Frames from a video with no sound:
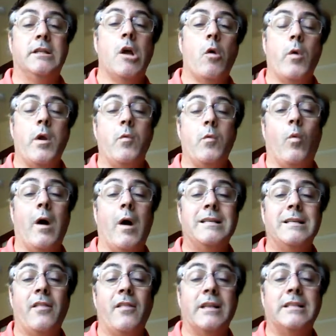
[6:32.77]
We want
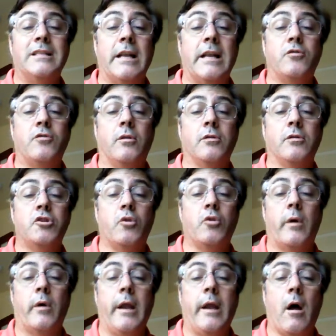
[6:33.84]
the central story